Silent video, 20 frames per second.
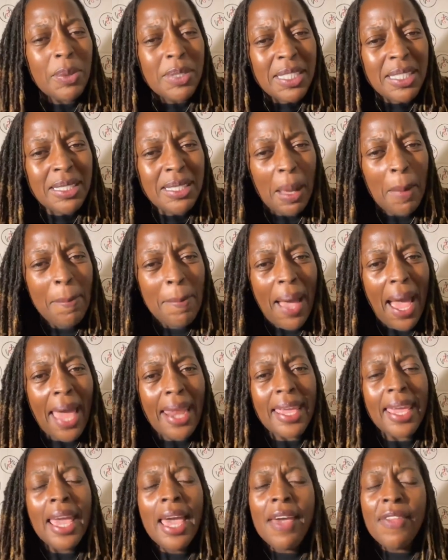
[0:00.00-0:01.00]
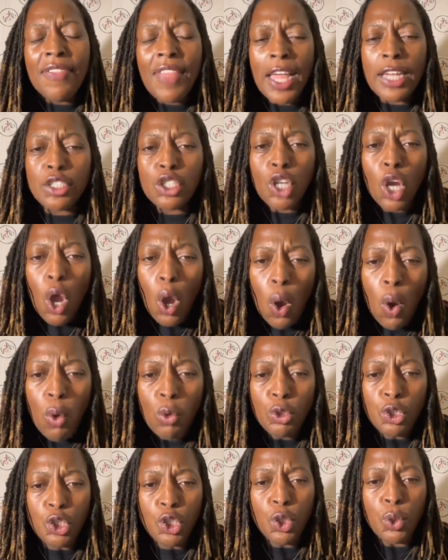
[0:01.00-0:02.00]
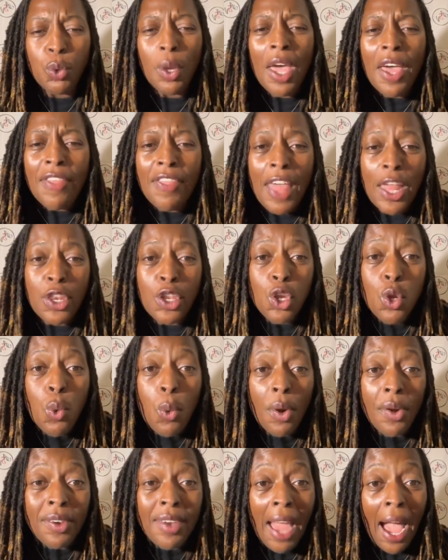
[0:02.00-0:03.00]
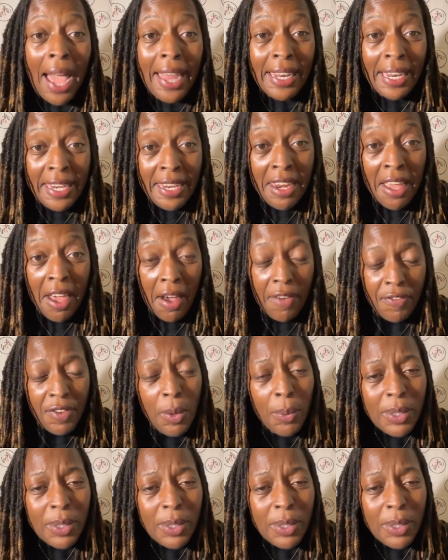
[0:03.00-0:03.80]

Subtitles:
It was somebody that told you that you were not enough.